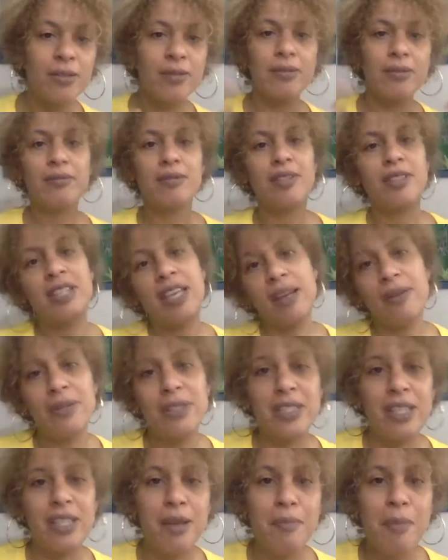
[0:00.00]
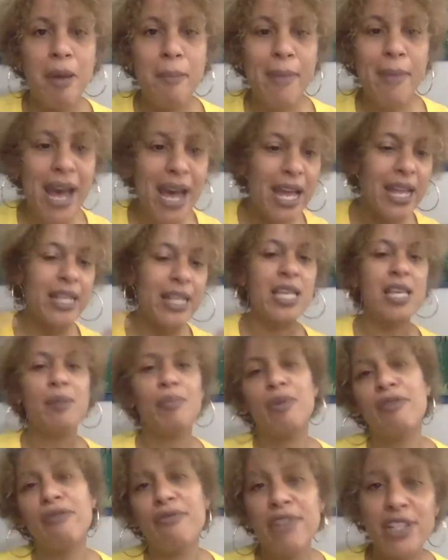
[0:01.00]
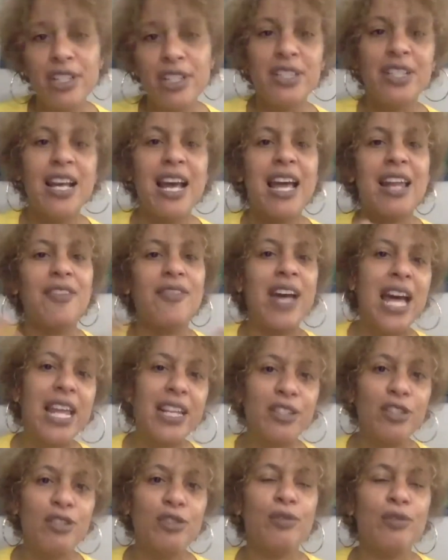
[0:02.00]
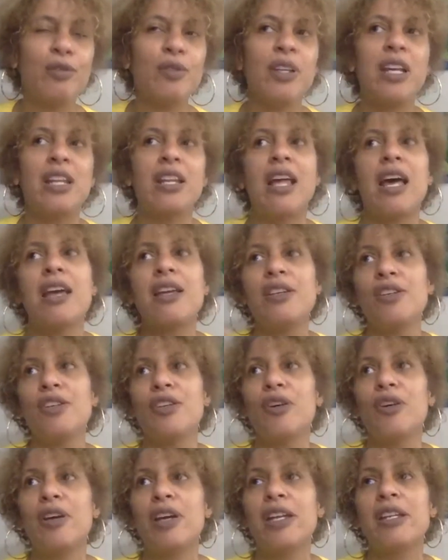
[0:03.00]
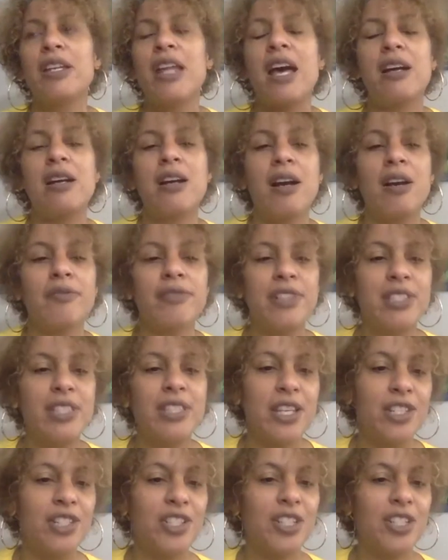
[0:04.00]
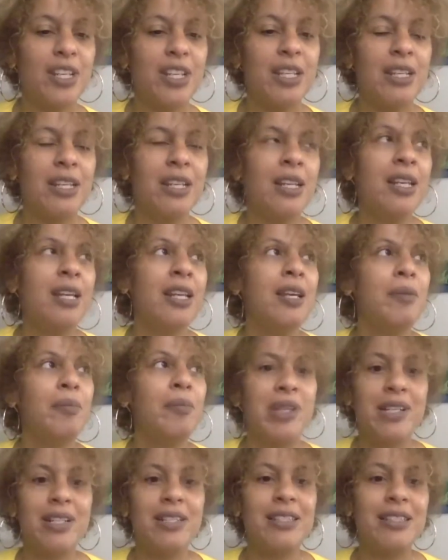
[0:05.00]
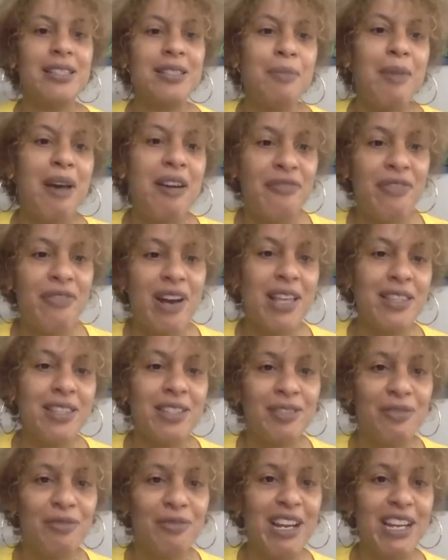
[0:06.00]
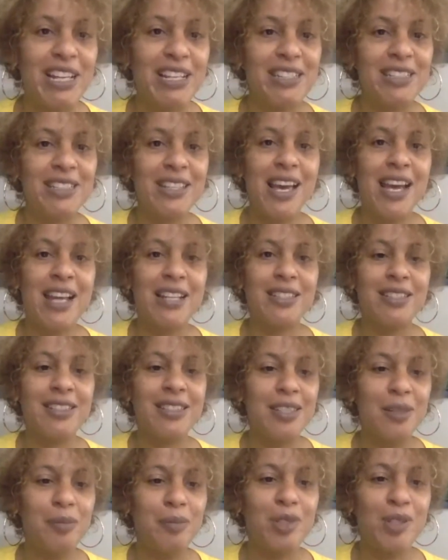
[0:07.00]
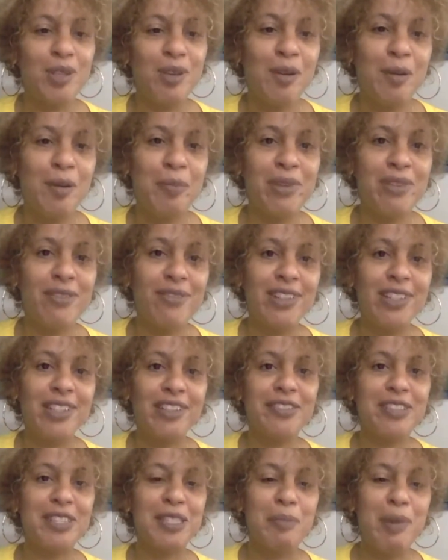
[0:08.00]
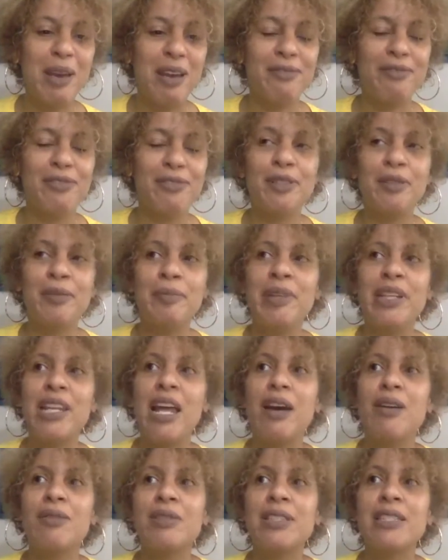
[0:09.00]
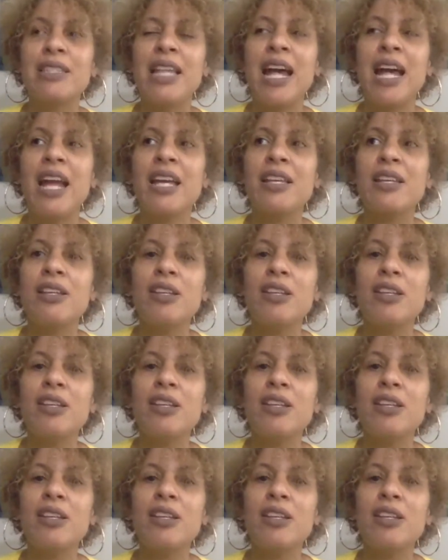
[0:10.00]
say what's on my mind, keep it real kind of attitude. And, in that conversation, because this is my father's friend, I had to tiptoe and be really respectful. But I was like,